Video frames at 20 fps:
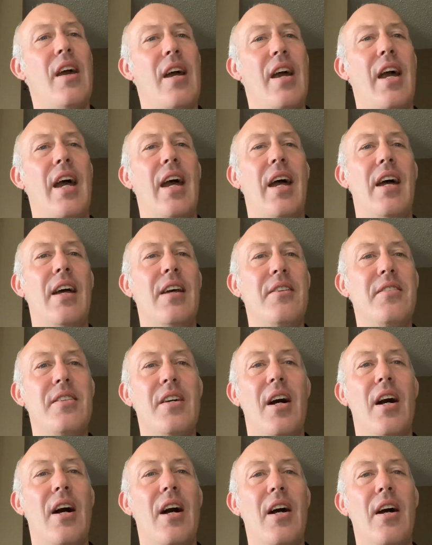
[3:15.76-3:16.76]
And
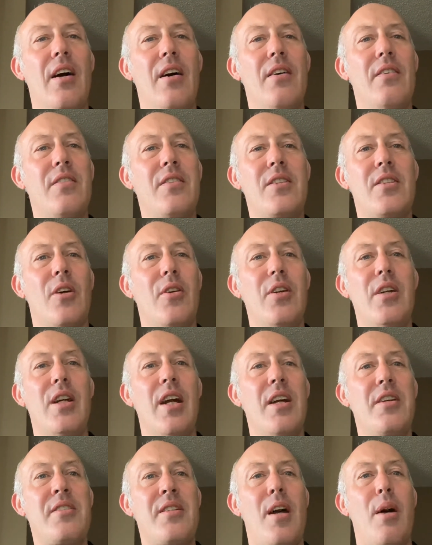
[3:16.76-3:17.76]
uh, so you
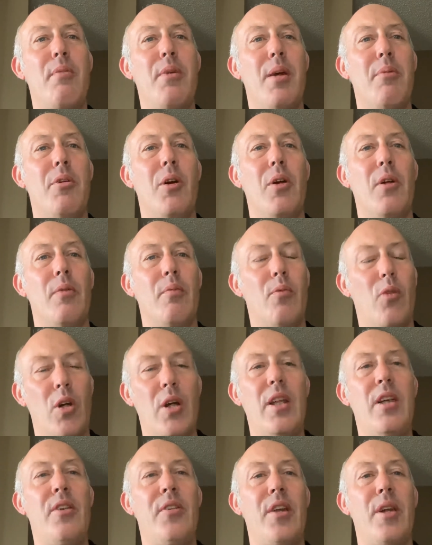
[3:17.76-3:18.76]
guys tell me about it. Where
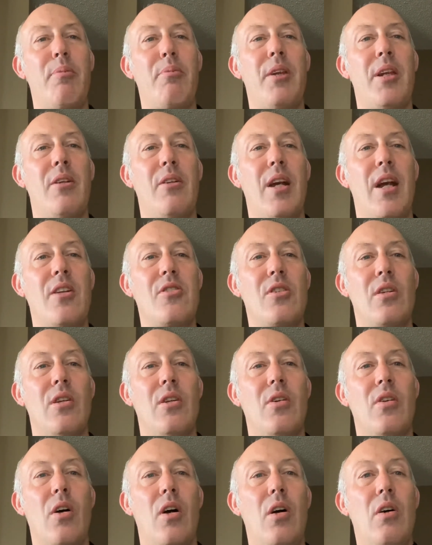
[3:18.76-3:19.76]
do you think Pietrangelo
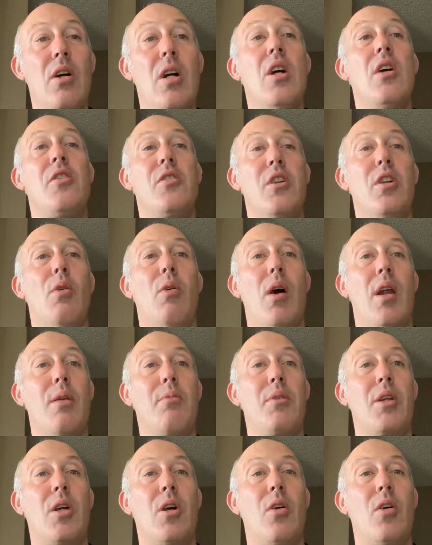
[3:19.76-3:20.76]
will go? Do you want
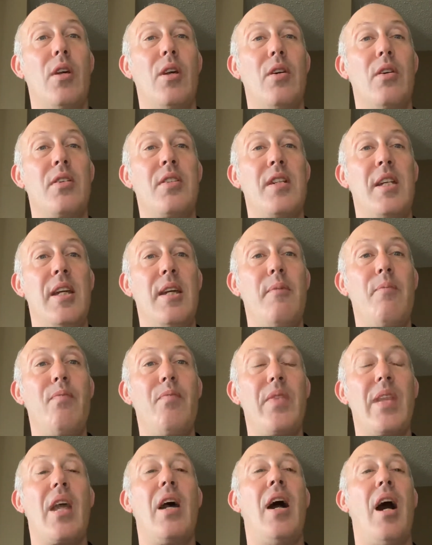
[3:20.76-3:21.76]
him to go to your team?
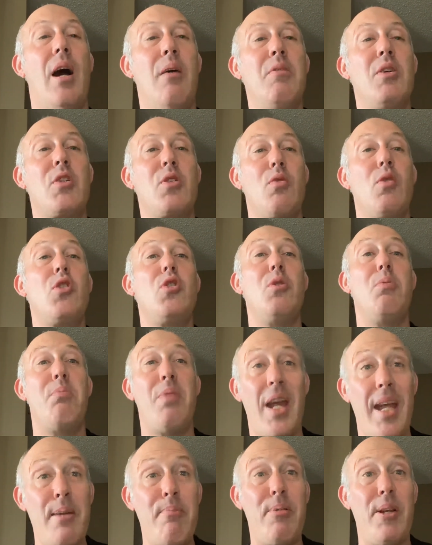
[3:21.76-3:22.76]
How much would you
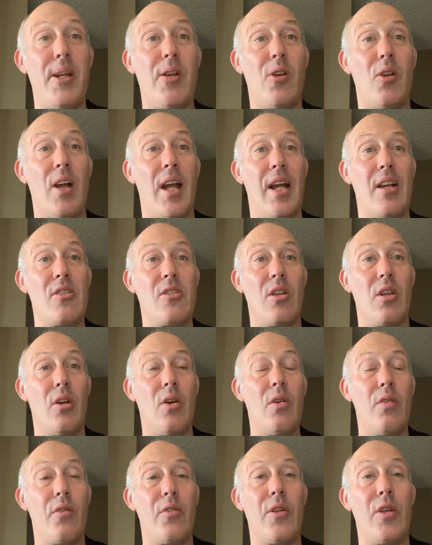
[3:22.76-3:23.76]
pay
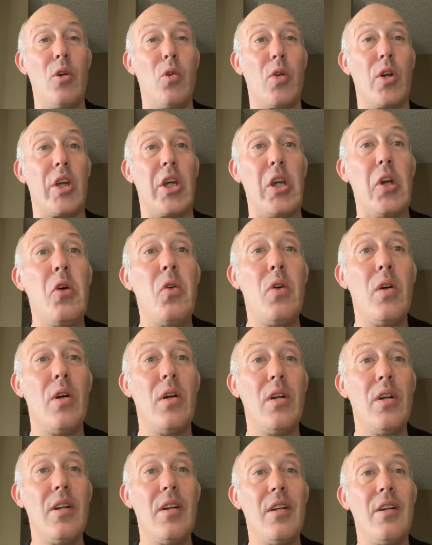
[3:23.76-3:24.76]
Pietrangelo if you were you?
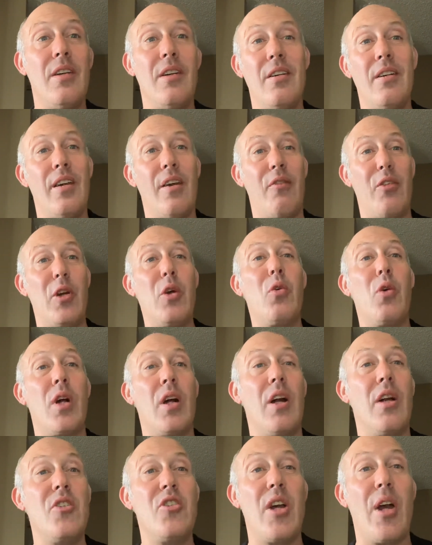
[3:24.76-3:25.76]
If you
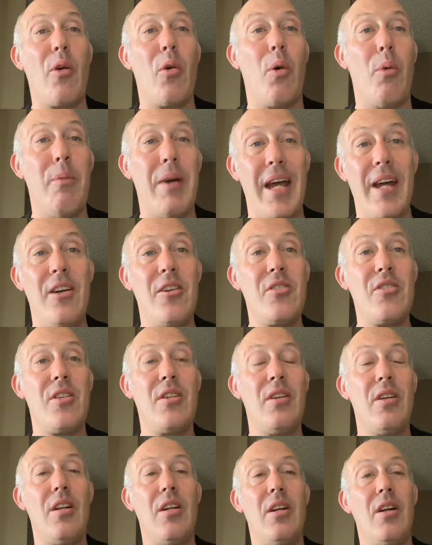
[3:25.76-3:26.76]
were a general
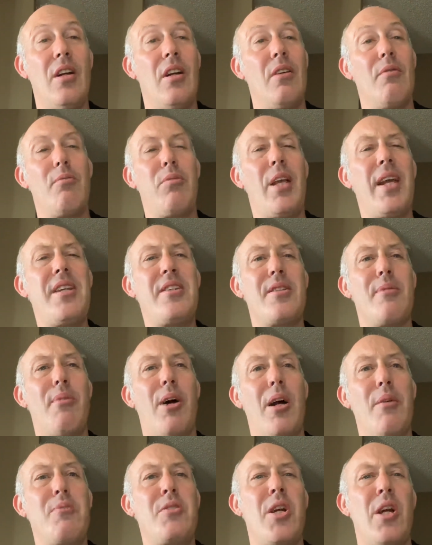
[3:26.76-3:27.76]
manager? Play some
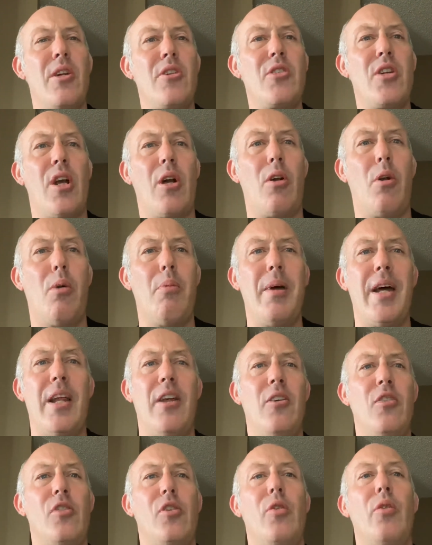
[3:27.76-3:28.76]
armchair general
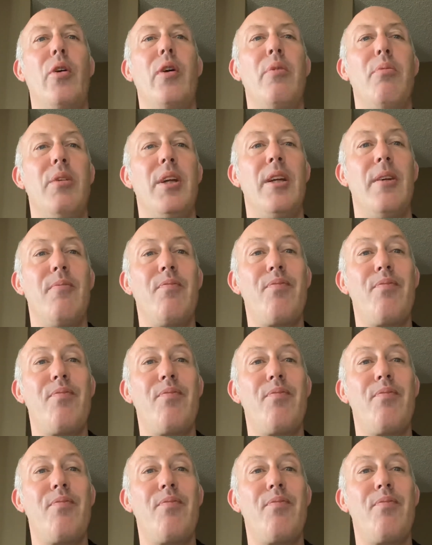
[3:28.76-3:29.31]
manager with me.